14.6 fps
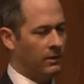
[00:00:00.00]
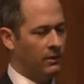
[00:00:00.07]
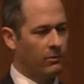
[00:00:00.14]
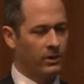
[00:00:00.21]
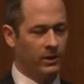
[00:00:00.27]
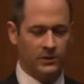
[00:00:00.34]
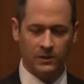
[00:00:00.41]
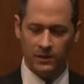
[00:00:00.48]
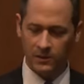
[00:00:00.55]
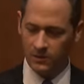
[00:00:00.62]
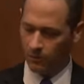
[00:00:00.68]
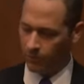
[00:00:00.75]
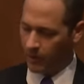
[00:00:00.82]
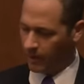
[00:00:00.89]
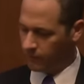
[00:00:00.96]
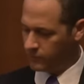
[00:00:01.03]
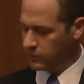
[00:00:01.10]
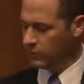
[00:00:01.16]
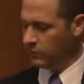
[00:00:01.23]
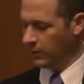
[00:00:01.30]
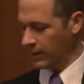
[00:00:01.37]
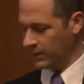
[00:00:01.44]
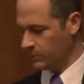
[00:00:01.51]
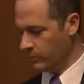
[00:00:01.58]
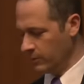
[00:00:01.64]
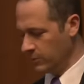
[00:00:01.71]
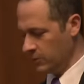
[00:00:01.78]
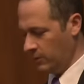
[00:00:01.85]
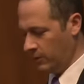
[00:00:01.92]
the reason is that we have two
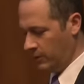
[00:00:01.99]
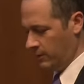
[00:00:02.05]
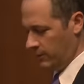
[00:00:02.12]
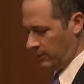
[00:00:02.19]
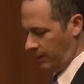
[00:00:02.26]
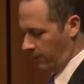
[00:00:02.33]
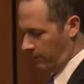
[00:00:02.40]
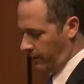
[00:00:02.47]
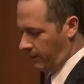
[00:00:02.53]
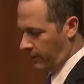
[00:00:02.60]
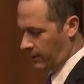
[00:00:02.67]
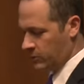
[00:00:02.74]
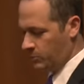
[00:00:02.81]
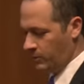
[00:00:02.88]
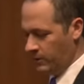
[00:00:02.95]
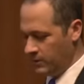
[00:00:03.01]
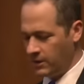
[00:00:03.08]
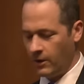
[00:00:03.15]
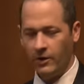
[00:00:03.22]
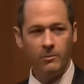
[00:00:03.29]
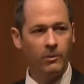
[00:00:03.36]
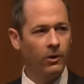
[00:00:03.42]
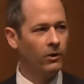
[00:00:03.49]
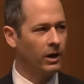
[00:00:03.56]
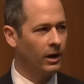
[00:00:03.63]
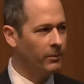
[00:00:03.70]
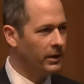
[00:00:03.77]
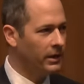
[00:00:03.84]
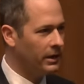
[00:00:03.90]
experts on it, Caroline Hoxby and Terry Moe,
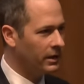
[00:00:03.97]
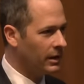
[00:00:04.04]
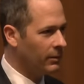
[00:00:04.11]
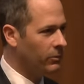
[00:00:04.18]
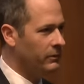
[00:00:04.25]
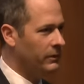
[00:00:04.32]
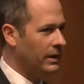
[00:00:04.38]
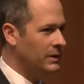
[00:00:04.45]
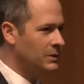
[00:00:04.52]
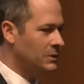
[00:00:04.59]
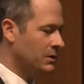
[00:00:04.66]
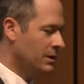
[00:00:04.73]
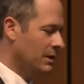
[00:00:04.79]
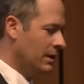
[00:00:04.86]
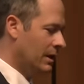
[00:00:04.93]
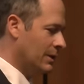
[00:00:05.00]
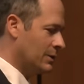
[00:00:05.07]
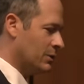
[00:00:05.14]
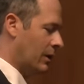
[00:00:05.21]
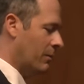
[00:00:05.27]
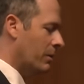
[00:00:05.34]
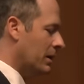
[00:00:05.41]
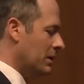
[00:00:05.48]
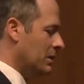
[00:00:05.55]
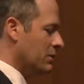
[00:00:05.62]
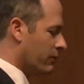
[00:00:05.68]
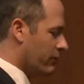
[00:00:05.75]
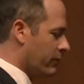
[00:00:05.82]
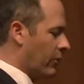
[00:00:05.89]
coming in a couple days, and so I'm going to
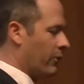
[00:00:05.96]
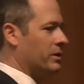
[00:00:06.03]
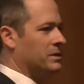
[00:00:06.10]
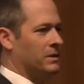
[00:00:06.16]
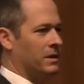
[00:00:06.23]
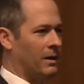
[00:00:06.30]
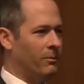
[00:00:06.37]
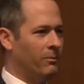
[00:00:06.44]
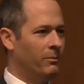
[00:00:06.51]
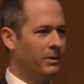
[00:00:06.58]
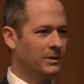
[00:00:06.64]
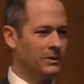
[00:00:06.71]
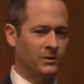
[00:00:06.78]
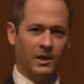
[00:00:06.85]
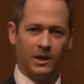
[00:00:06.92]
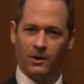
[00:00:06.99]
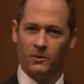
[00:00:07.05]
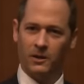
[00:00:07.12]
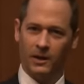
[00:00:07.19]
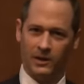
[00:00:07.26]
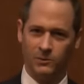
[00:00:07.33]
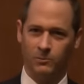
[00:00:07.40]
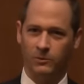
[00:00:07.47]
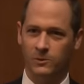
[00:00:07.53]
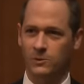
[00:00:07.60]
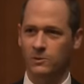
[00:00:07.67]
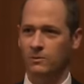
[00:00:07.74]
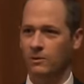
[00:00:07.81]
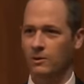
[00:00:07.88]
defer it to them because they are the
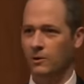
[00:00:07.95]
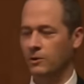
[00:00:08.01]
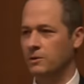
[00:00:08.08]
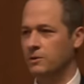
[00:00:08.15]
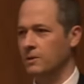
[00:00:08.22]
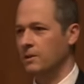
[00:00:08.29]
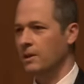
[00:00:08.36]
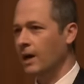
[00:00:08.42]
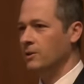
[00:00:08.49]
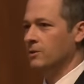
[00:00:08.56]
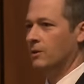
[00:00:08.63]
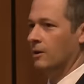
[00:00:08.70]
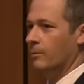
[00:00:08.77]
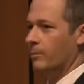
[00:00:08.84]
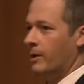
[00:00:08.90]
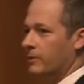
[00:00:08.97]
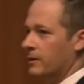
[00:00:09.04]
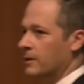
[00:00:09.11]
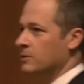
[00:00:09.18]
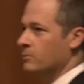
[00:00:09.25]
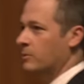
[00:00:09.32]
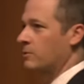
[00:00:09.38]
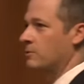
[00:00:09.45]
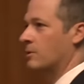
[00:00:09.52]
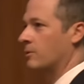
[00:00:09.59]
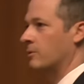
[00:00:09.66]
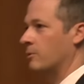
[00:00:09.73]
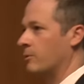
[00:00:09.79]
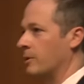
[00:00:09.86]
experts. Good to not talk about things when you
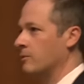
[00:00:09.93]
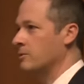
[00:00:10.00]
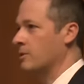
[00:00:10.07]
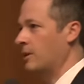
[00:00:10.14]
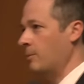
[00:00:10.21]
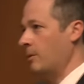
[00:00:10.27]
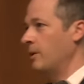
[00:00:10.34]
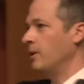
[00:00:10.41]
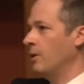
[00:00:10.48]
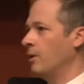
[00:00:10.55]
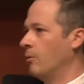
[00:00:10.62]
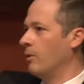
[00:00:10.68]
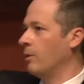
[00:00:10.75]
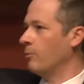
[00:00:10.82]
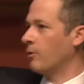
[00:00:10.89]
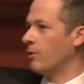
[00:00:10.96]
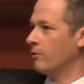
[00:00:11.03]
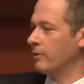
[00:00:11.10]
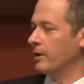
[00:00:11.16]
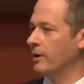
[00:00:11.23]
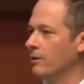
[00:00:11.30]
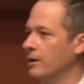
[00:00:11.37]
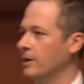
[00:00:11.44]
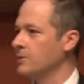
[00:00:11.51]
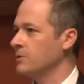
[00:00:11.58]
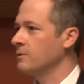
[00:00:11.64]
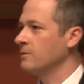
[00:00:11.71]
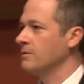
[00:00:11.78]
don't know what you're talking about. One more over here, yes.